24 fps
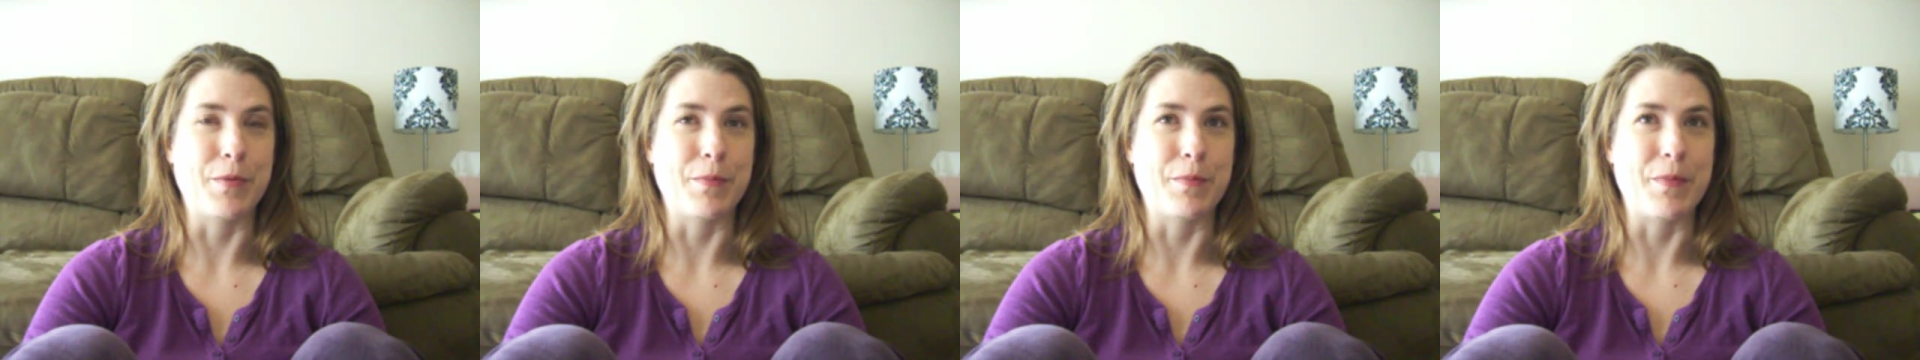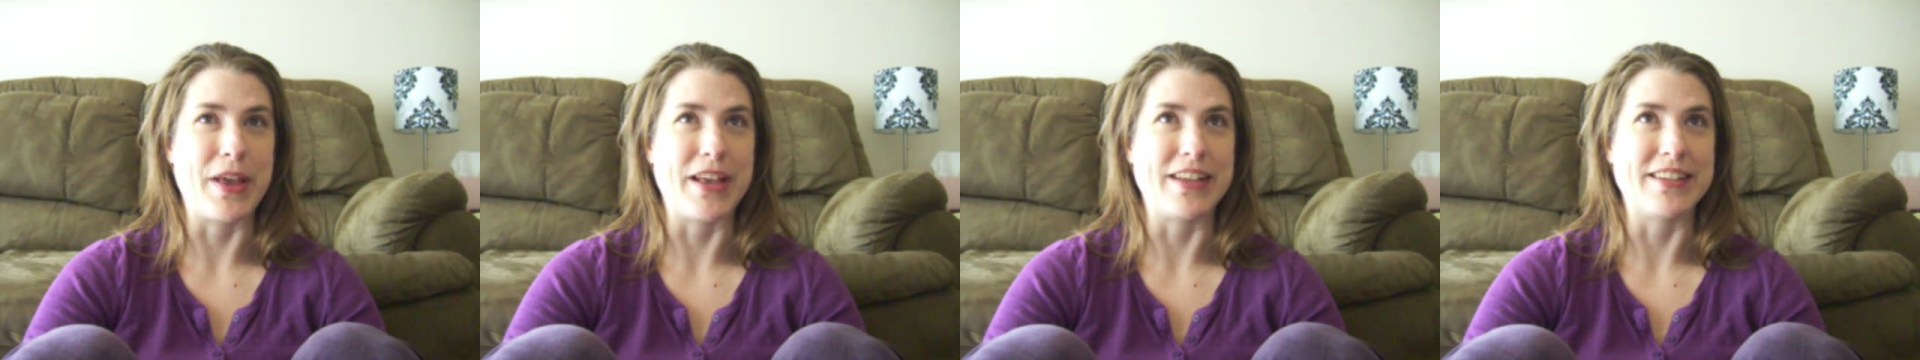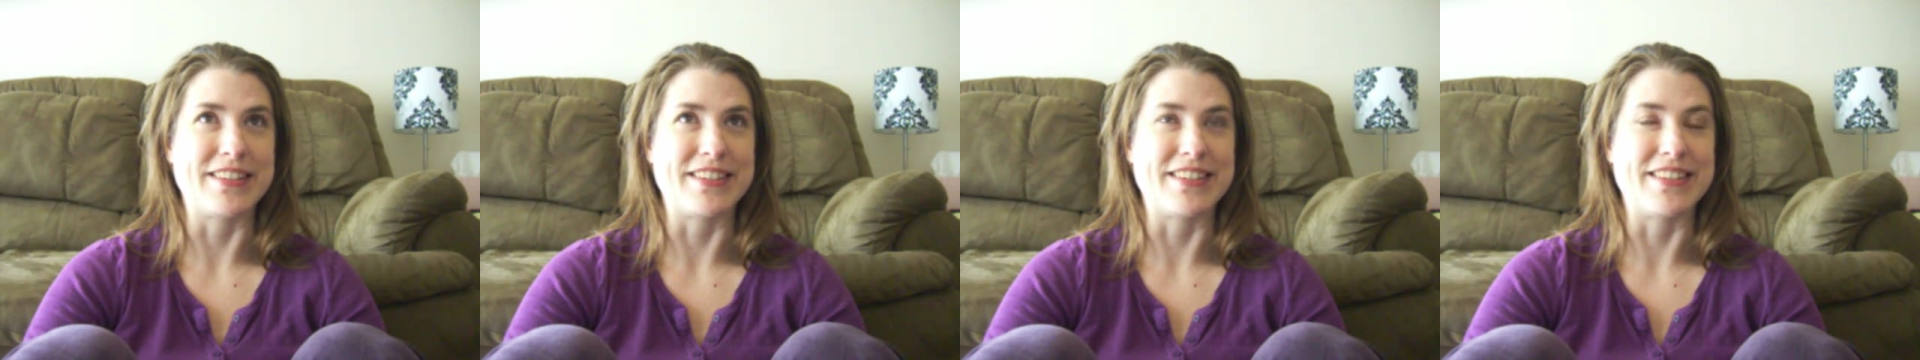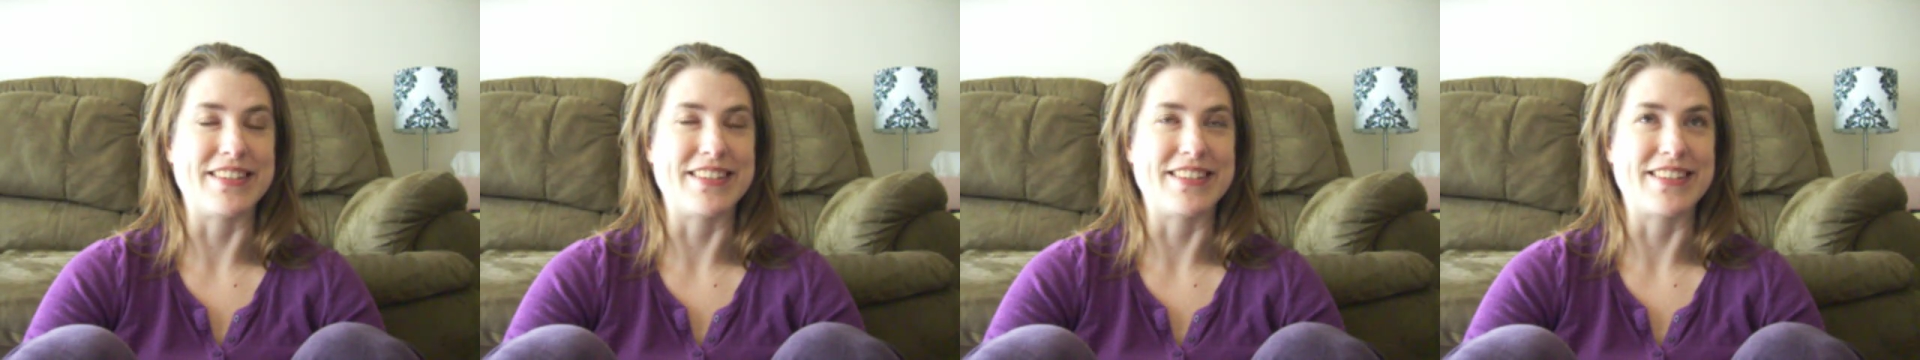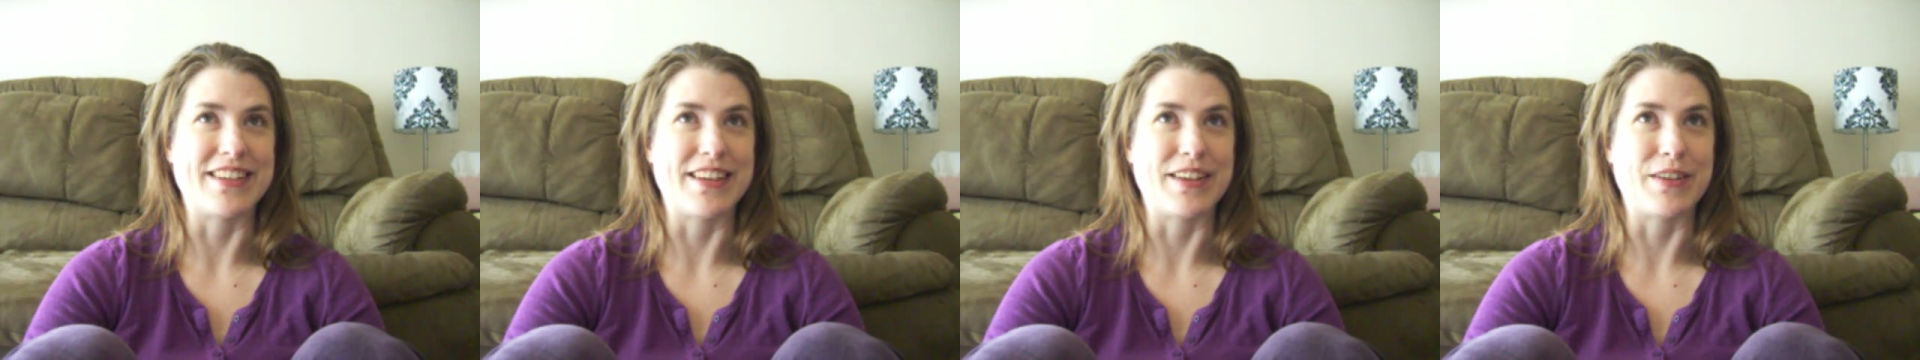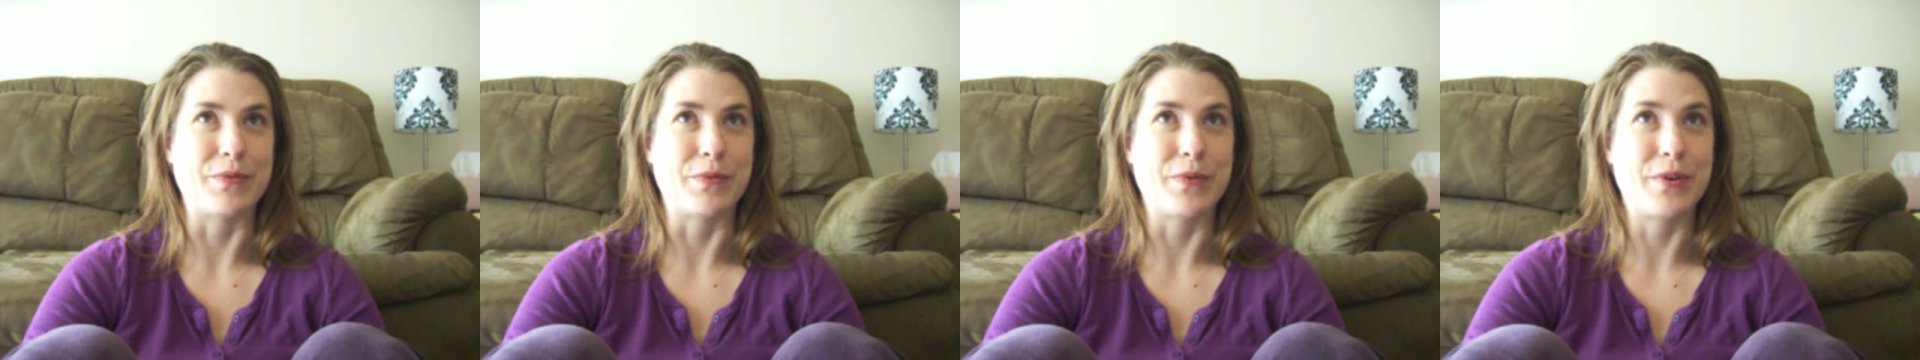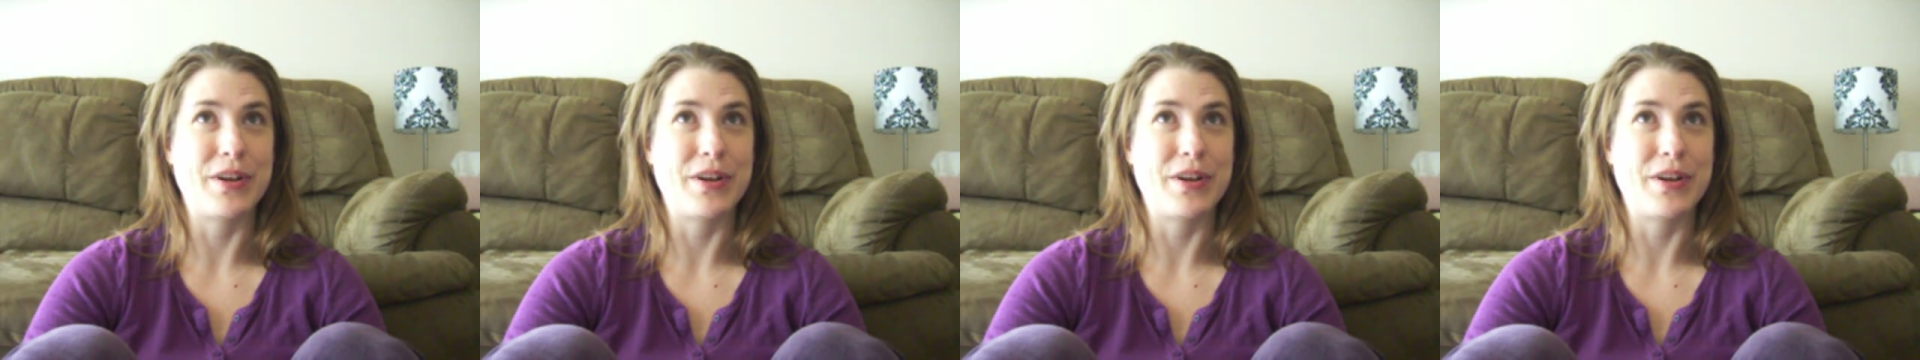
Mason said,